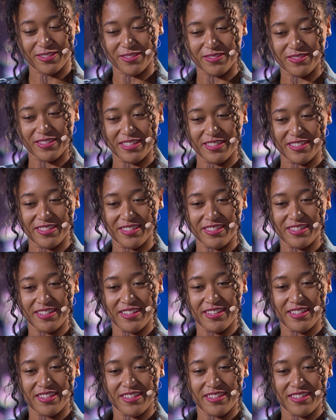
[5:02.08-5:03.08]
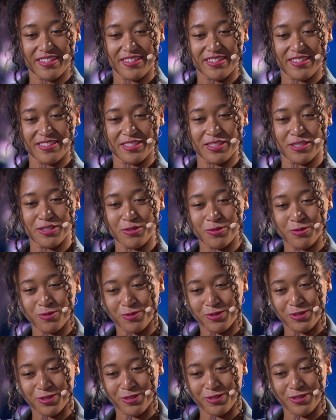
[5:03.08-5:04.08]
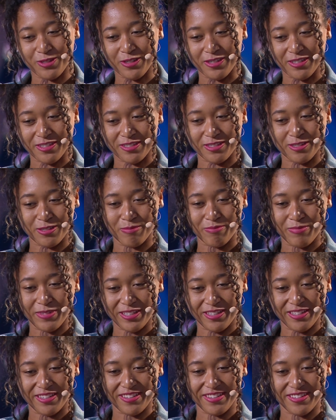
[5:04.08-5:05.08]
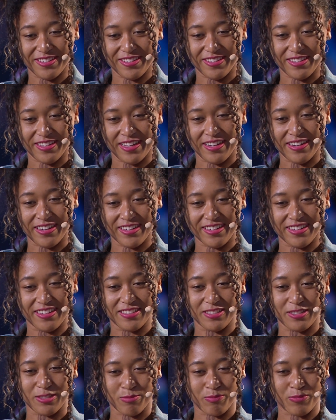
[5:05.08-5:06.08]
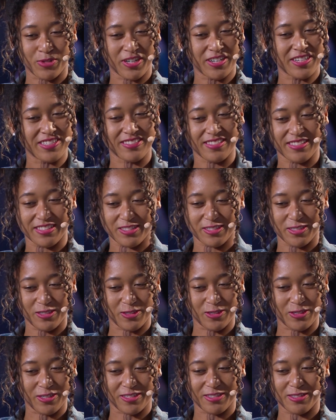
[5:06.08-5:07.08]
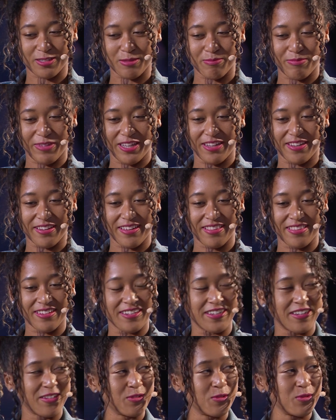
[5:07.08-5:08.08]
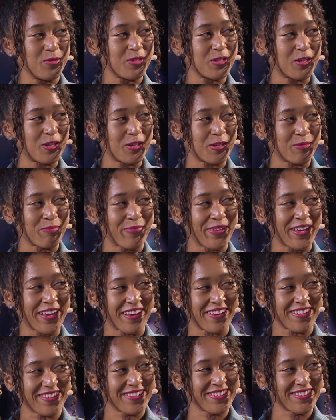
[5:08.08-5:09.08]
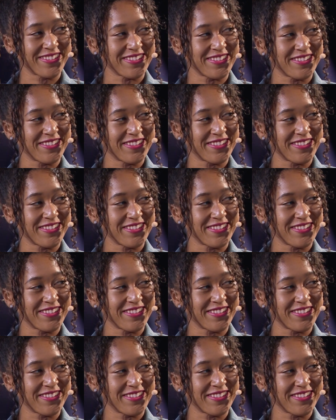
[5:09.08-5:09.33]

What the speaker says: Serena, she talks to me, and I get surprised that she talks to me, and then I don't talk back.